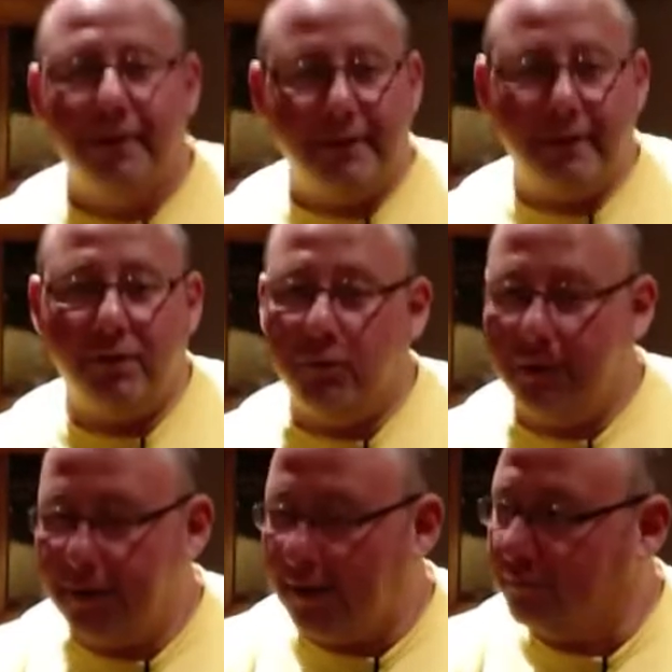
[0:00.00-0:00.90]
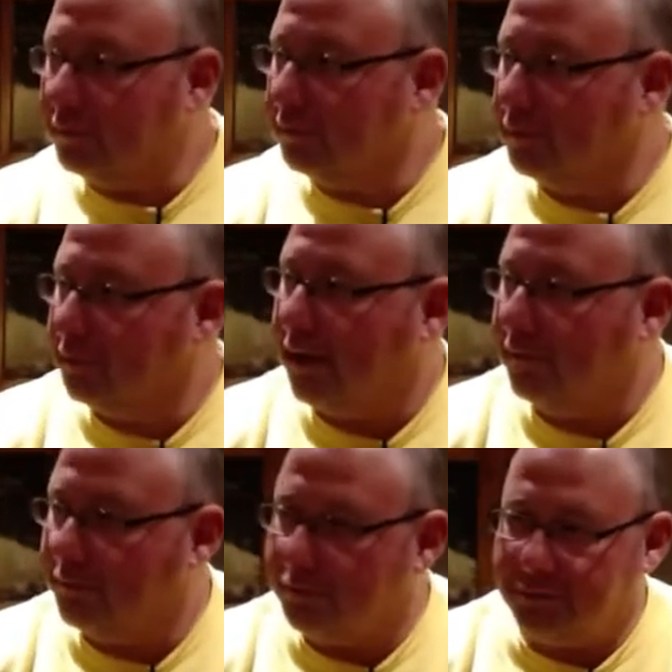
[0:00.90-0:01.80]
They go, well, you have
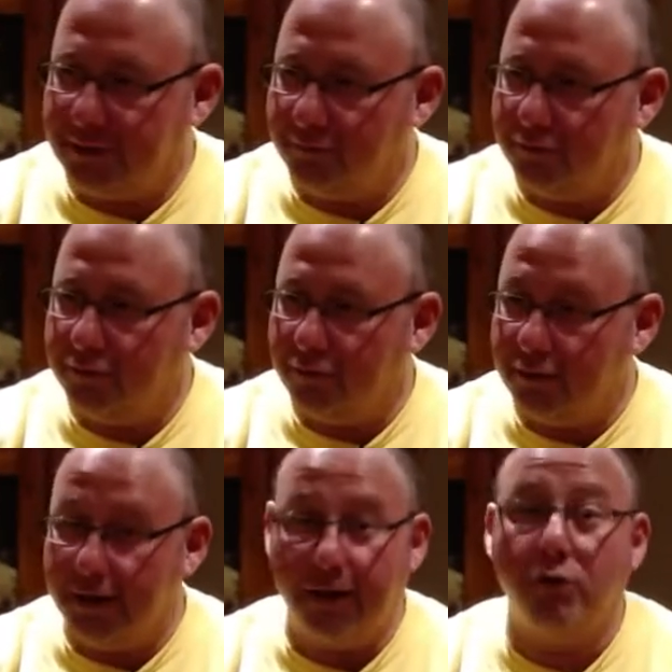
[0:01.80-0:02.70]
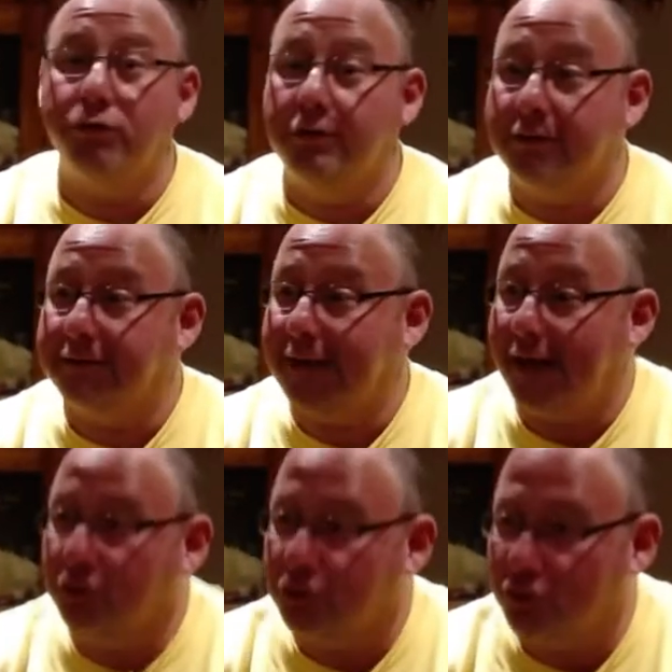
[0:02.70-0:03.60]
until 7:30. I go,
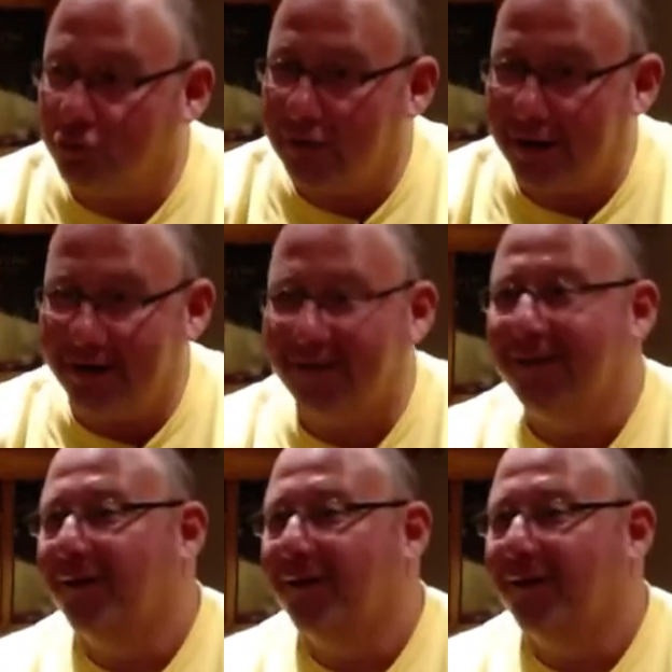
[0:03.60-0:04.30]
sounds great.